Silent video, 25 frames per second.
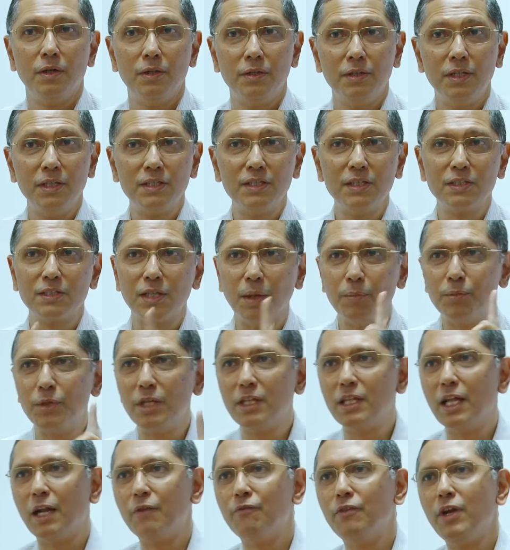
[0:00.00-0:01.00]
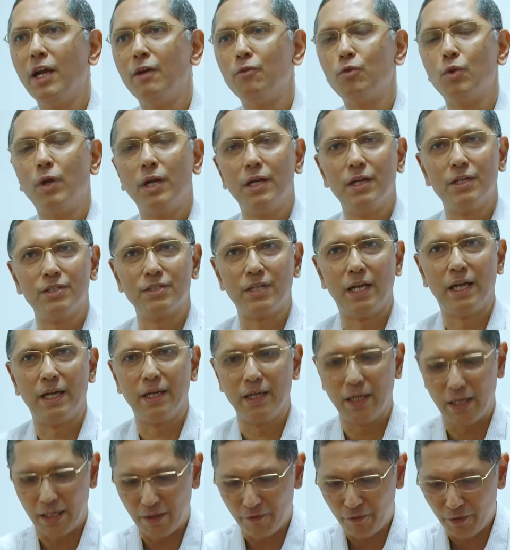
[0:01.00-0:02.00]
This is something that we have to understand.
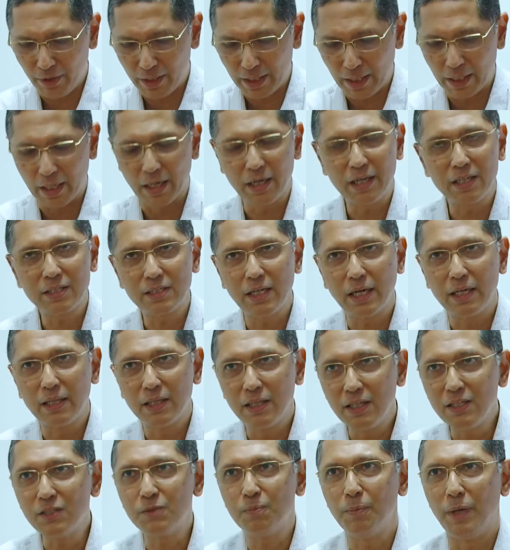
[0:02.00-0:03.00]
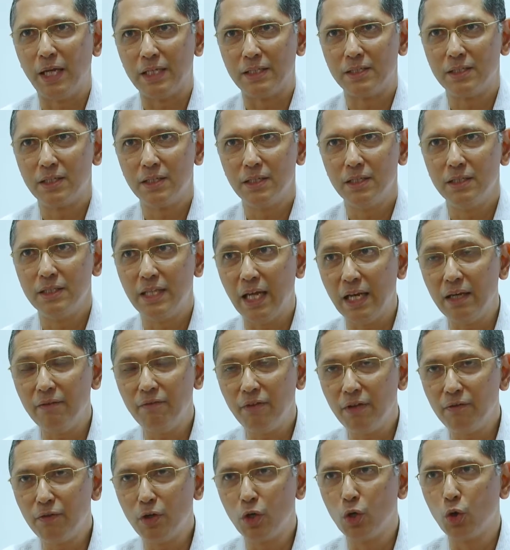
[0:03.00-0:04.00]
And if we can understand this much, then
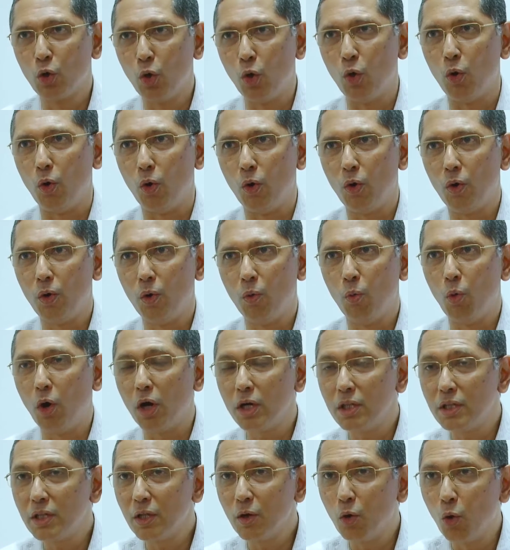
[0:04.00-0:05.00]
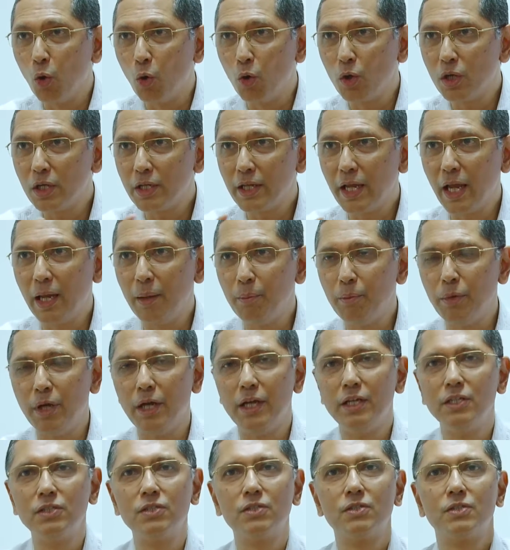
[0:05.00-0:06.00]
we will know what the whole game
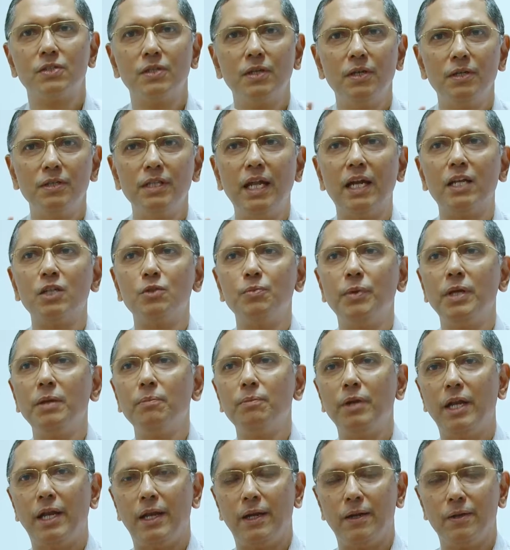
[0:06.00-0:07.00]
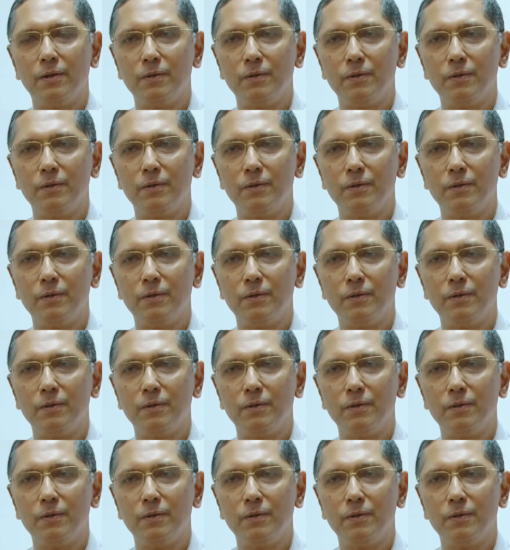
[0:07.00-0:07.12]
is that is being played.